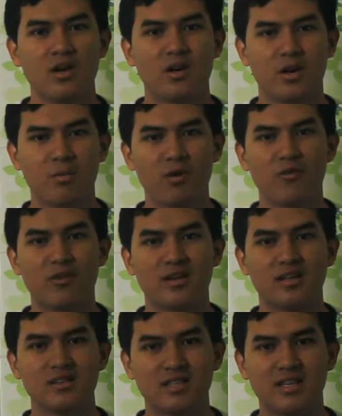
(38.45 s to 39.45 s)
Remove
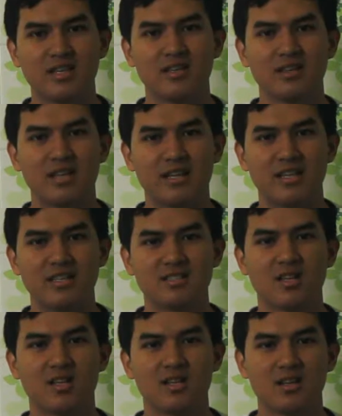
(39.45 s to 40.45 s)
anything that
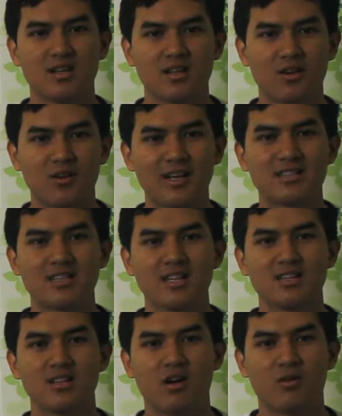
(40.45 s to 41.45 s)
is
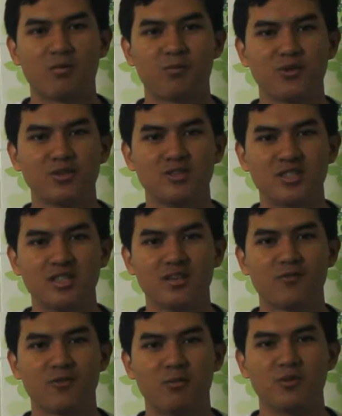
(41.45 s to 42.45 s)
connected or
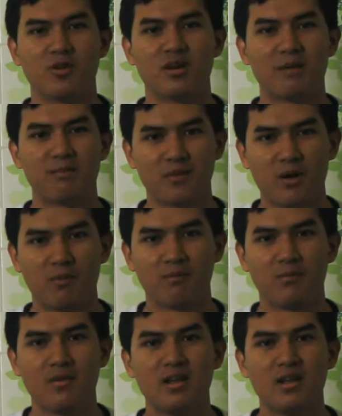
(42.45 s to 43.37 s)
processing from your laptop,